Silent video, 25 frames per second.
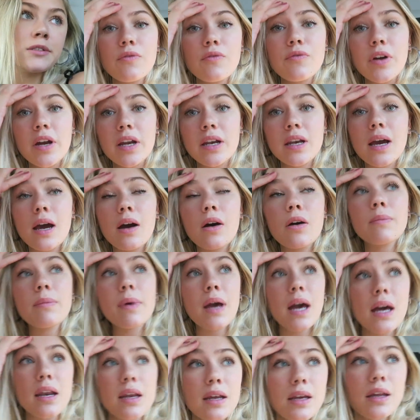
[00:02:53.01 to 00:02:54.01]
Right now I'm
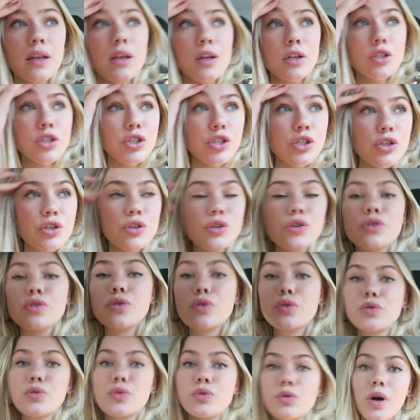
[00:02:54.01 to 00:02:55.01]
headed
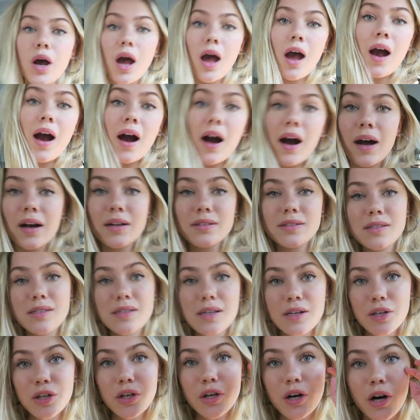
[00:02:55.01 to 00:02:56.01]
to
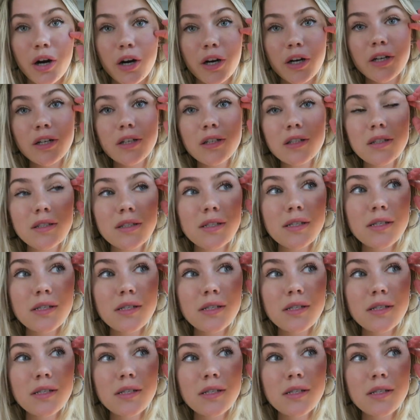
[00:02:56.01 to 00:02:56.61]
Hudson Yards.